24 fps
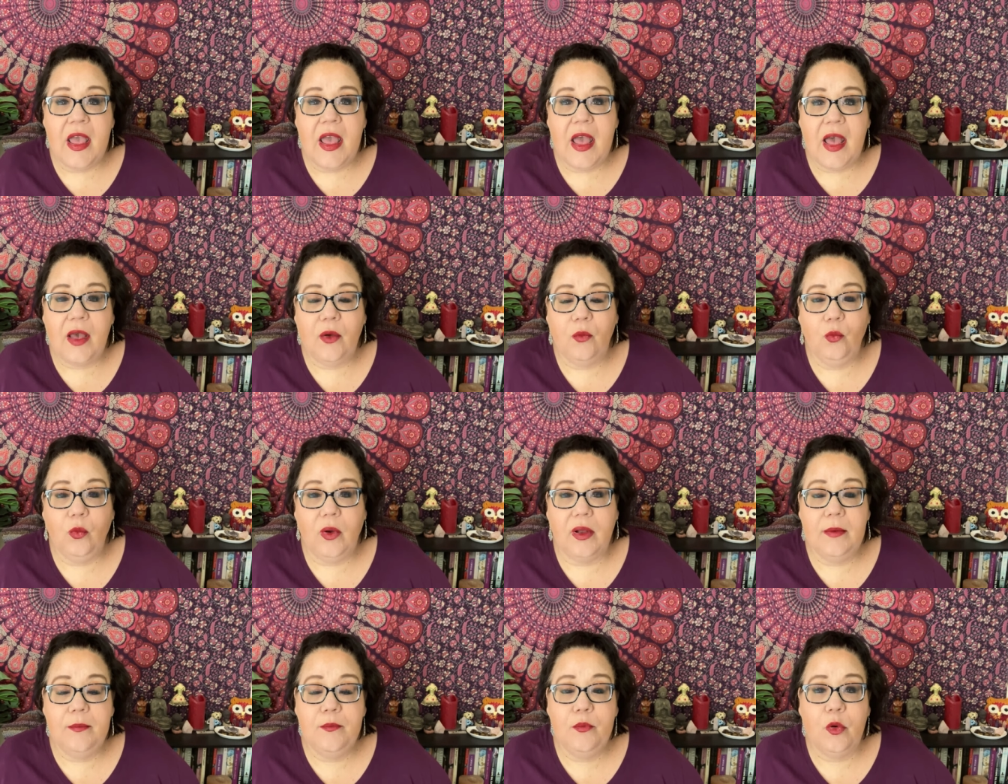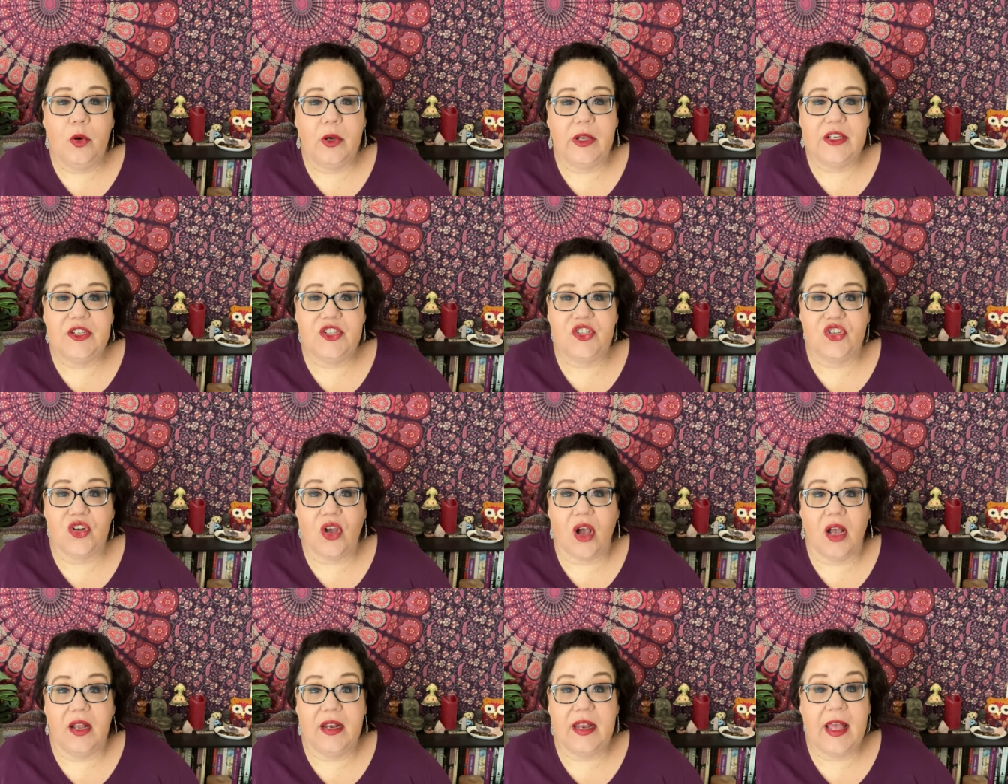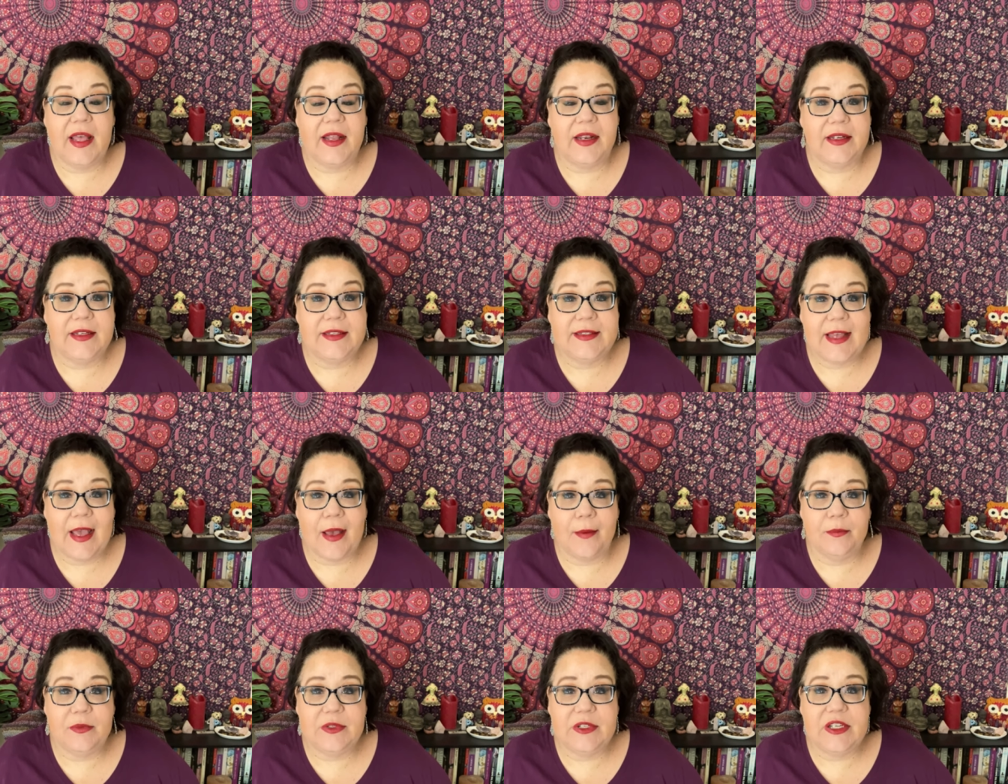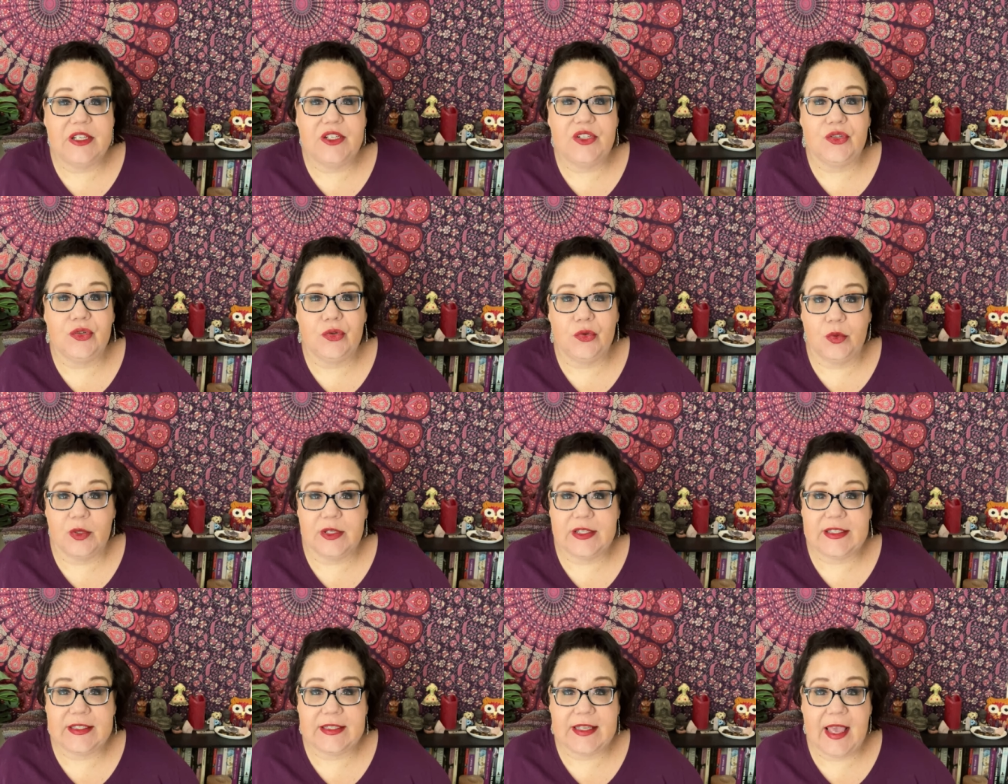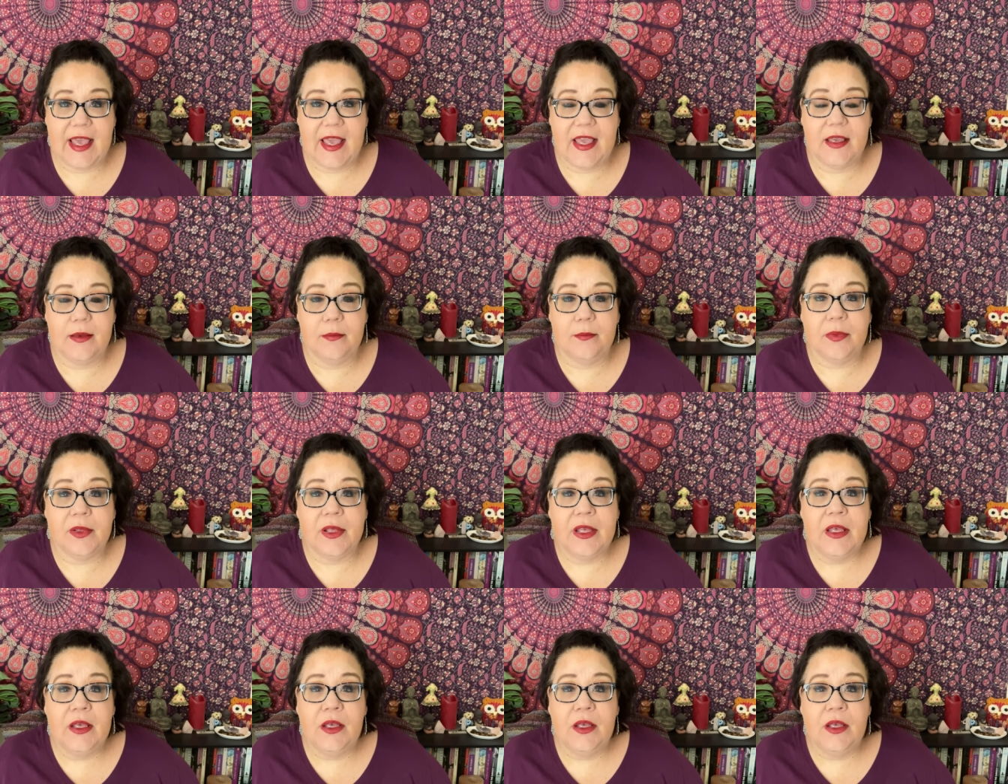At one point, Shawn had attempted to escape.